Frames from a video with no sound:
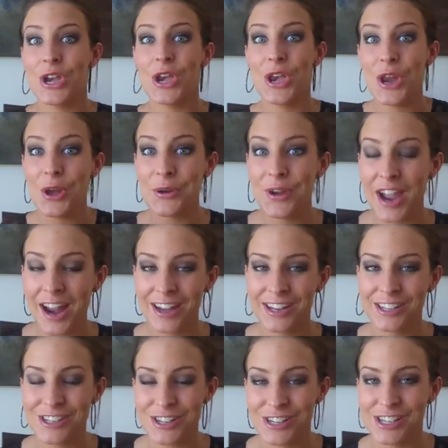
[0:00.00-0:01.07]
no
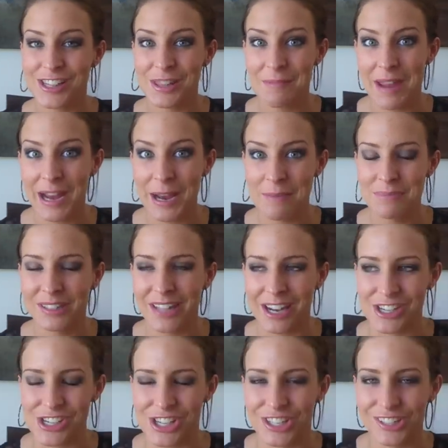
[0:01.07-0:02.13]
cutting during the makeup
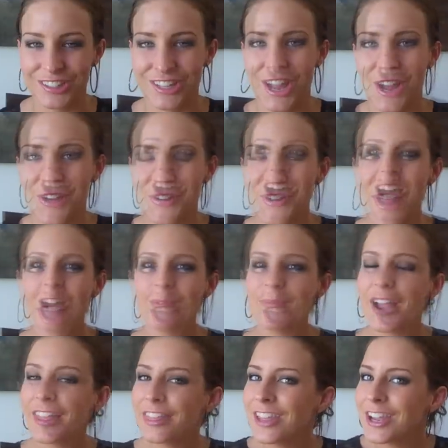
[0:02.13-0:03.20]
section. So
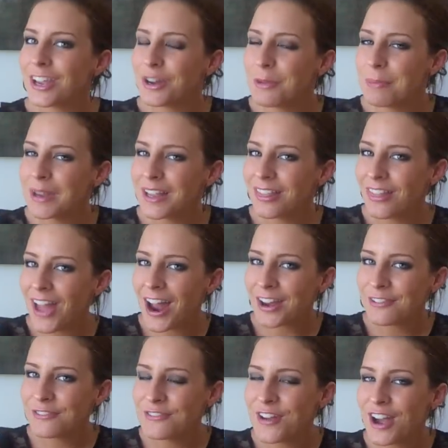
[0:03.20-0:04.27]
I think it'll be a
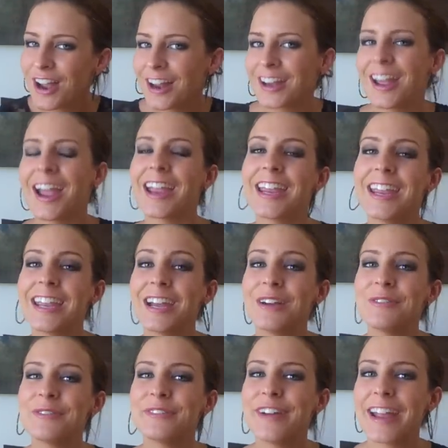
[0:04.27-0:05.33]
lot of fun. I
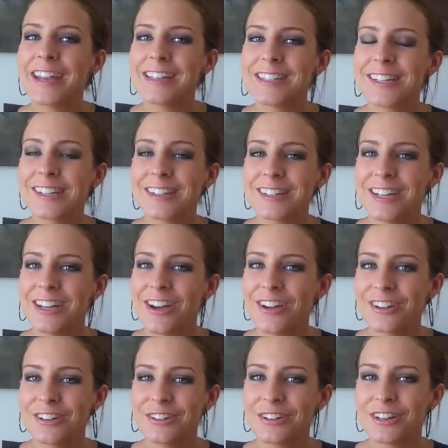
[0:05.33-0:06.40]
can't wait to see
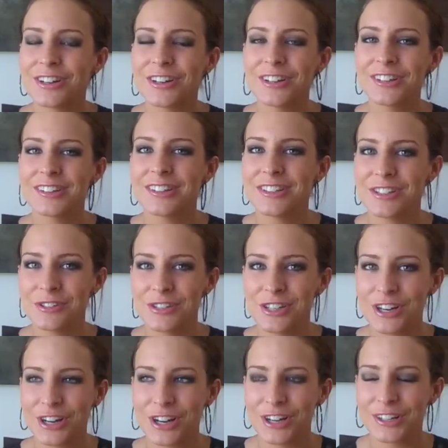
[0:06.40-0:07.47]
all you girls do
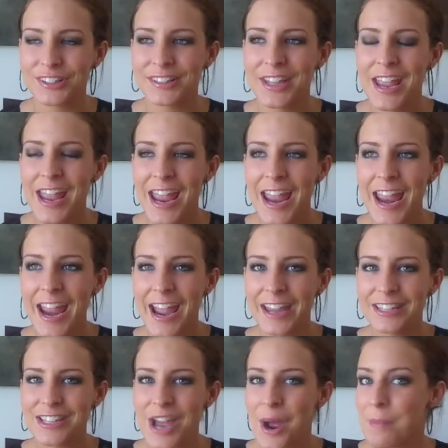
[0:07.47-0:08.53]
yours
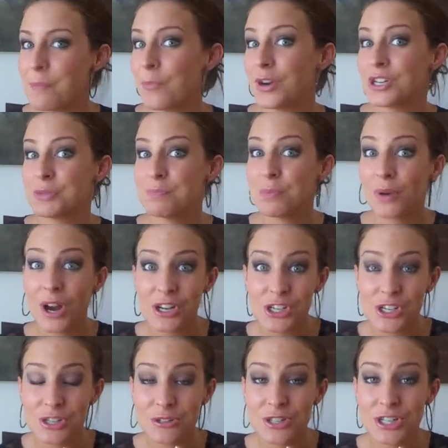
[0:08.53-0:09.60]
and which
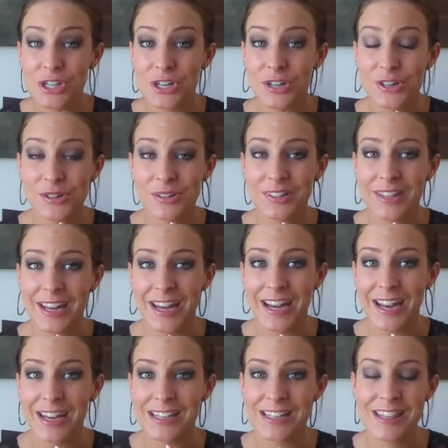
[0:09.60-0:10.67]
brush you choose
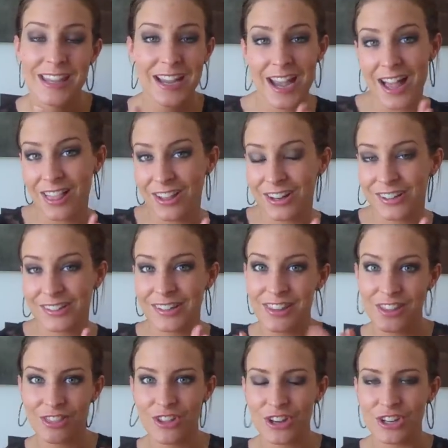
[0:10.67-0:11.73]
and the colors
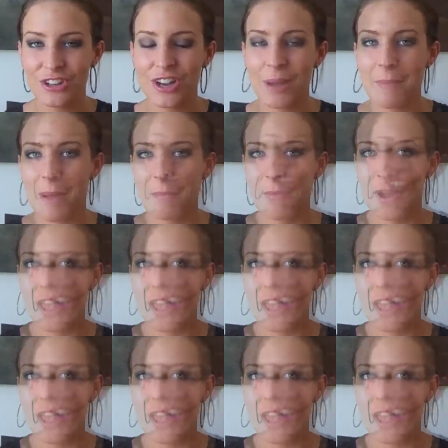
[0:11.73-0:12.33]
and the look you come up